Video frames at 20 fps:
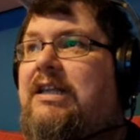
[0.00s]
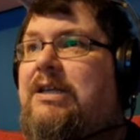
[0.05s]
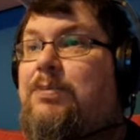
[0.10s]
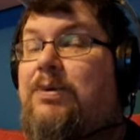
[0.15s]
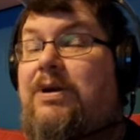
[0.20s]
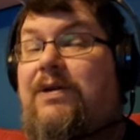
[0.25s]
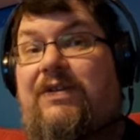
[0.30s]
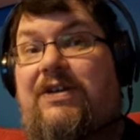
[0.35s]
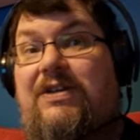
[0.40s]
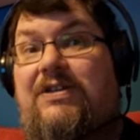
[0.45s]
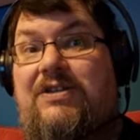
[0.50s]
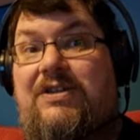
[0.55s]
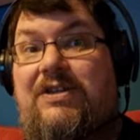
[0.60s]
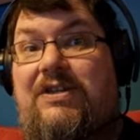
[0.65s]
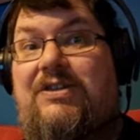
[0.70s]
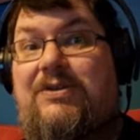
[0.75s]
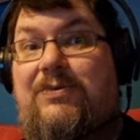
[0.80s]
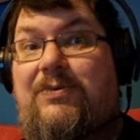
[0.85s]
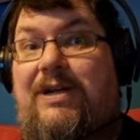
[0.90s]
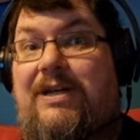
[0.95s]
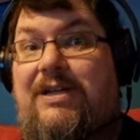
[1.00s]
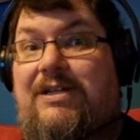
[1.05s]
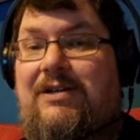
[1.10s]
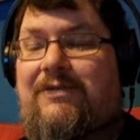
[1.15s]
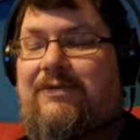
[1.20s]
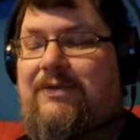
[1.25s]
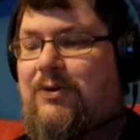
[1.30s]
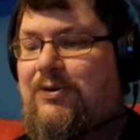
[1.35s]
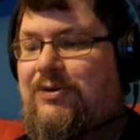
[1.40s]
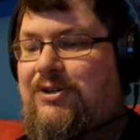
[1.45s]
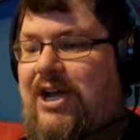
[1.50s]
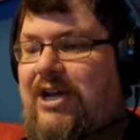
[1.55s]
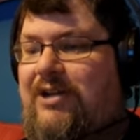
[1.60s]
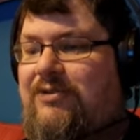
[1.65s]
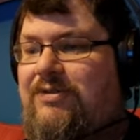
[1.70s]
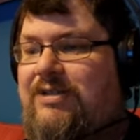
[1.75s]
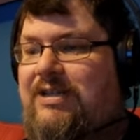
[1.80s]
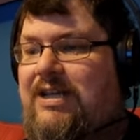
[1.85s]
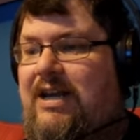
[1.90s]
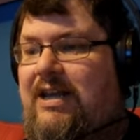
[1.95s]
the previous squeeze of Lord Jack
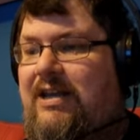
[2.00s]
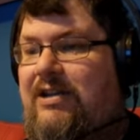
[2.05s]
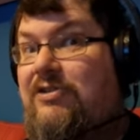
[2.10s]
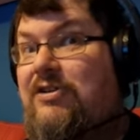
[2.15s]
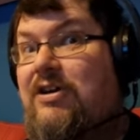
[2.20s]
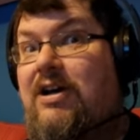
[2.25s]
Tressilian